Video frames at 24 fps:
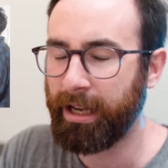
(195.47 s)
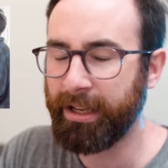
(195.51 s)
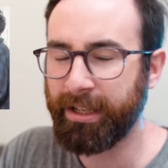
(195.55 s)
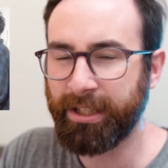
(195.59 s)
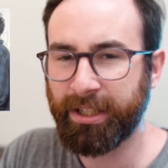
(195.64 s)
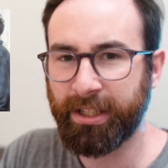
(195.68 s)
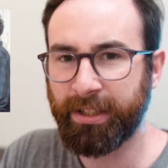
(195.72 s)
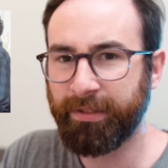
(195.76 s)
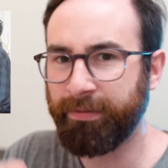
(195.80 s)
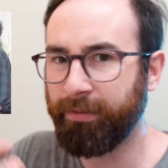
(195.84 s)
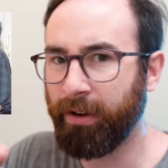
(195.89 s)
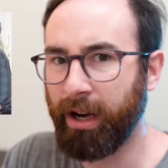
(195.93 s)
And
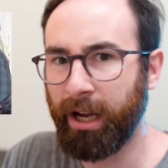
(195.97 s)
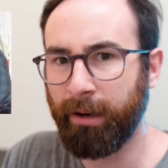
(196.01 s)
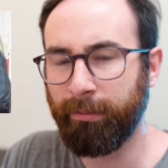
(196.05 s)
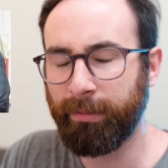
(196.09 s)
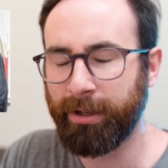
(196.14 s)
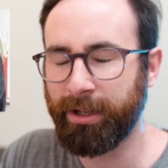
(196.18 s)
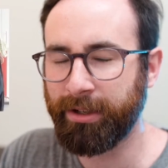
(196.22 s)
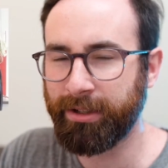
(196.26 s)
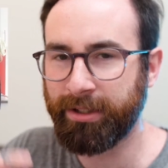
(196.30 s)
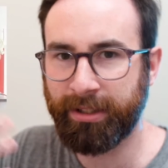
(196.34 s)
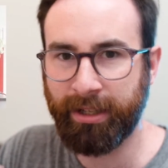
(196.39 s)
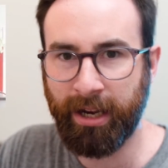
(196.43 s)
this is fine
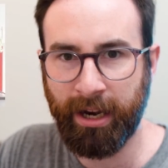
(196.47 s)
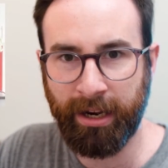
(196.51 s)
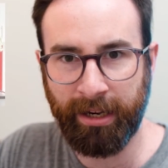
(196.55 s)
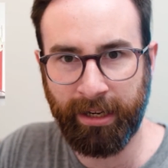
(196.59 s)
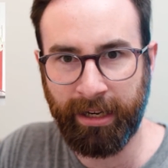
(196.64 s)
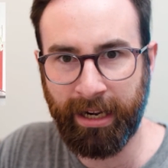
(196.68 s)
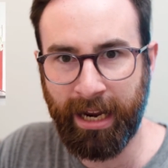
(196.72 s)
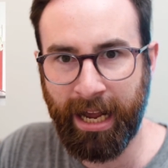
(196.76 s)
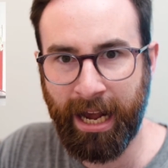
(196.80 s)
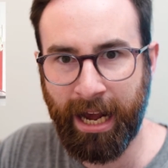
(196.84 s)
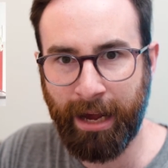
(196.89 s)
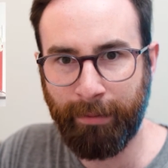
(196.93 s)
when you're
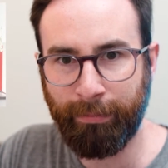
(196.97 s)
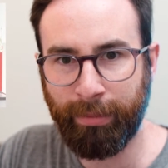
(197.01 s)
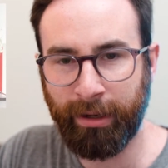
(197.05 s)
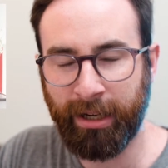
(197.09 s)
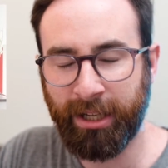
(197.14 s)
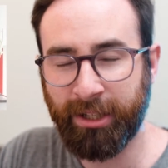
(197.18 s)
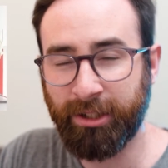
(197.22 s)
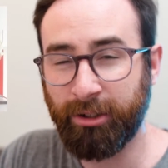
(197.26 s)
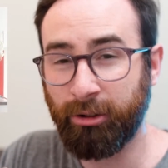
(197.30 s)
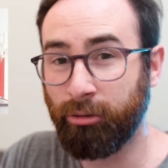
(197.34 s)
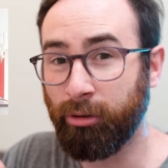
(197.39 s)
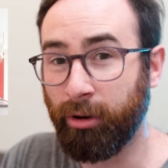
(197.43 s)
starting out, but
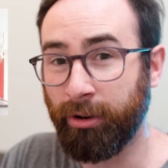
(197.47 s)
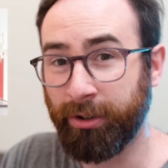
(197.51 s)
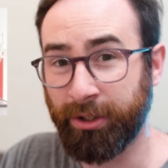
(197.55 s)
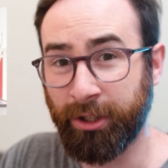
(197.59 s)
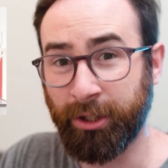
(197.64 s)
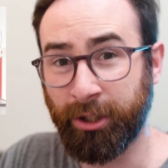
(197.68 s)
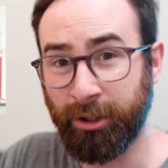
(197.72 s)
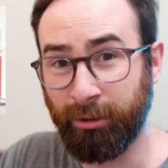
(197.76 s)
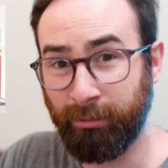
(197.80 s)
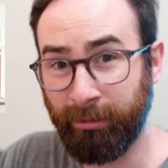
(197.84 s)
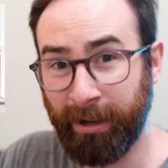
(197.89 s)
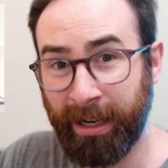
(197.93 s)
as you grow as a
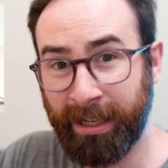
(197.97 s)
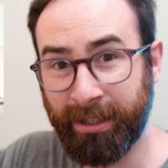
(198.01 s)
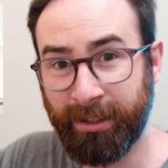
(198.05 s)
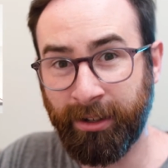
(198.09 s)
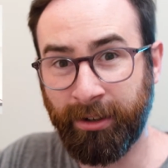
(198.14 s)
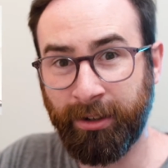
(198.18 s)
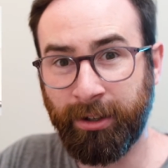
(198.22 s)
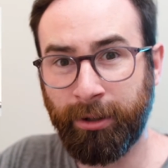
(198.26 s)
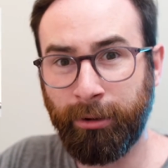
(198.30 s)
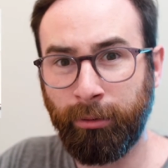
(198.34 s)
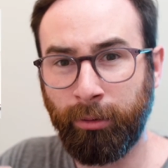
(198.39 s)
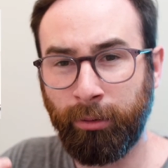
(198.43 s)
director,
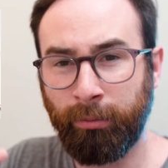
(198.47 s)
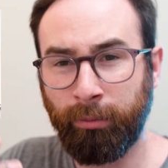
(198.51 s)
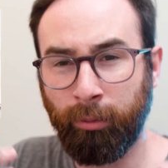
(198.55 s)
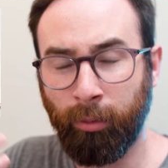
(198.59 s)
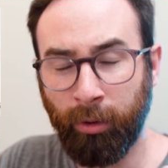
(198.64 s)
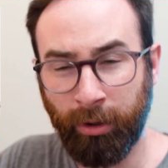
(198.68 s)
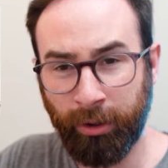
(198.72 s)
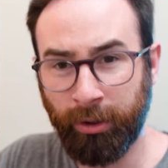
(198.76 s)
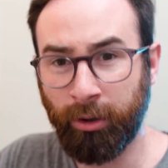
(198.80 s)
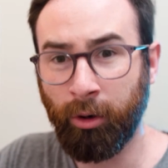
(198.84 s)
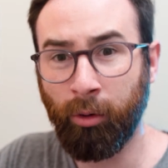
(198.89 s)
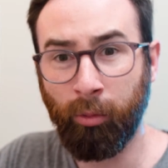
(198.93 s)
you
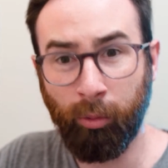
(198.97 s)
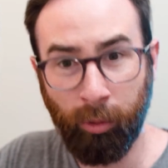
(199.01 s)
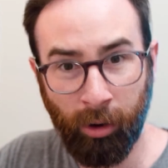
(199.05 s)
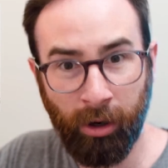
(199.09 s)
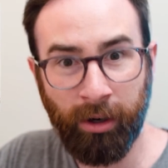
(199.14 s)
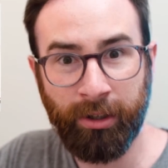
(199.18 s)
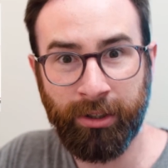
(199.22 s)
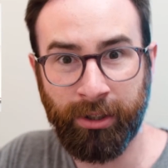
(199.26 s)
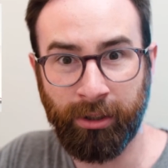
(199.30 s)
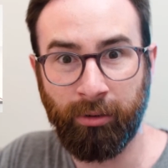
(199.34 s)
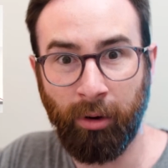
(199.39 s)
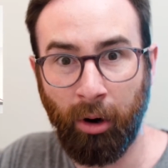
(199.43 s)
want your
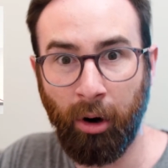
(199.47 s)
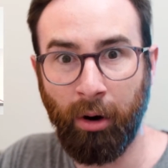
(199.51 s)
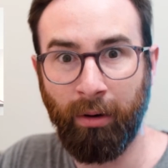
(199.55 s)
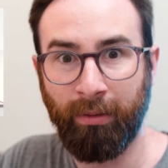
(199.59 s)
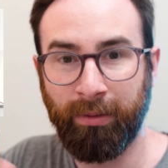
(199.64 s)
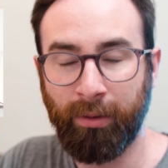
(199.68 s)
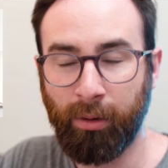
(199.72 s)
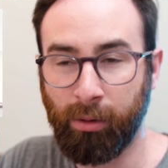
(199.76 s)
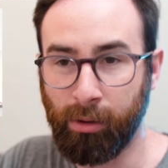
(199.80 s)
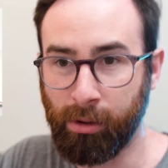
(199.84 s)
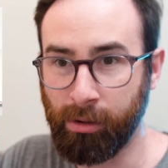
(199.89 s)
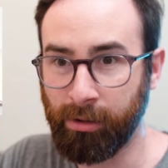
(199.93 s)
work to grow,
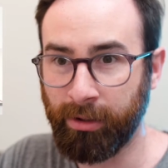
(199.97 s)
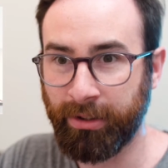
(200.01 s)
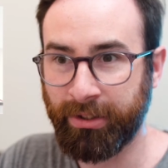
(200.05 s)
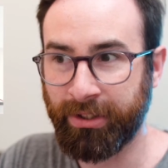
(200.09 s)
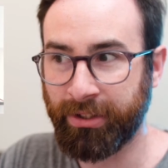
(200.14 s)
of course.